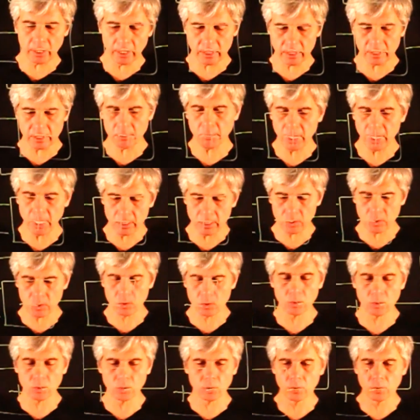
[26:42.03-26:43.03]
strings
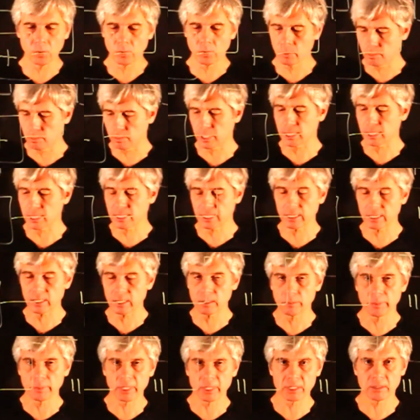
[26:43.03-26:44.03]
to a
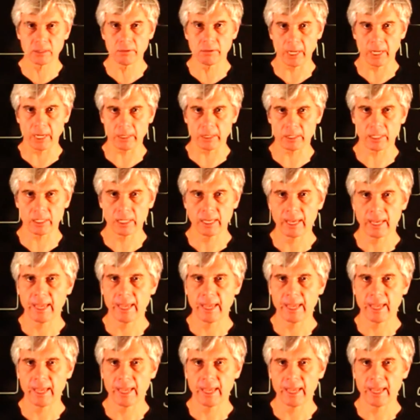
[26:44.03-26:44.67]
single-bit strings.